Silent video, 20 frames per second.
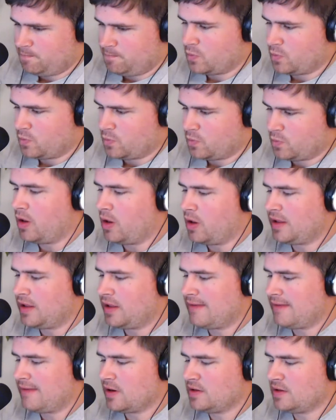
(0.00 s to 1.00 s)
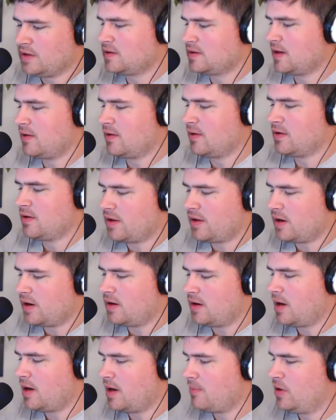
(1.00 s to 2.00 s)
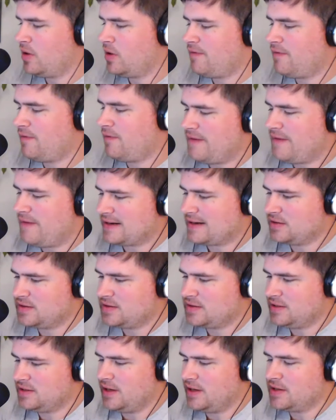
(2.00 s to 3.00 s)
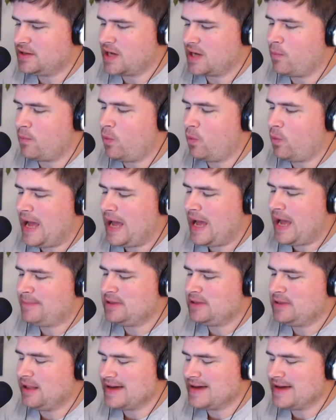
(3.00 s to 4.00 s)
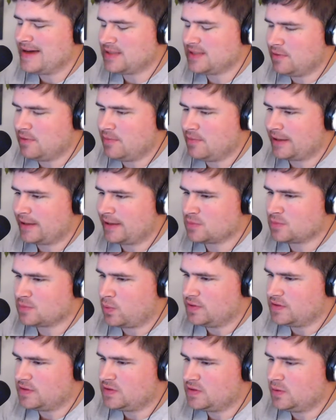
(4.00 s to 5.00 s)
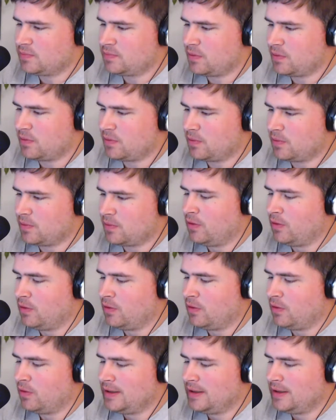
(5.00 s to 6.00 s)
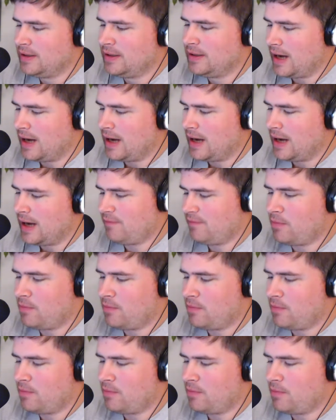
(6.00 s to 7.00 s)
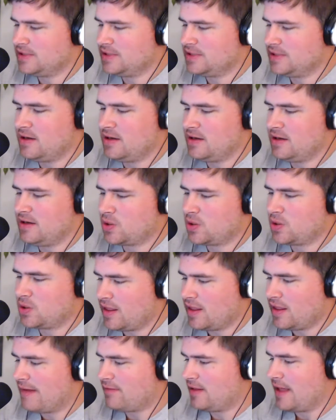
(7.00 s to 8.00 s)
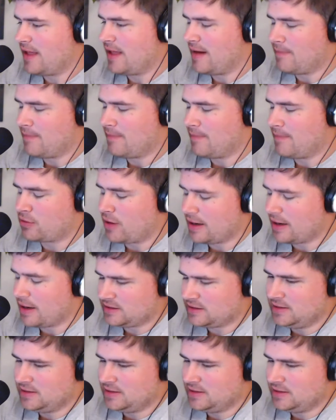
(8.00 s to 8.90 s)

Well, you have to also there are a number of different factors in there, John. What happened the last time the Bengals won the Super Bowl? I believe Paul Brown died shortly thereafter that. Am I correct?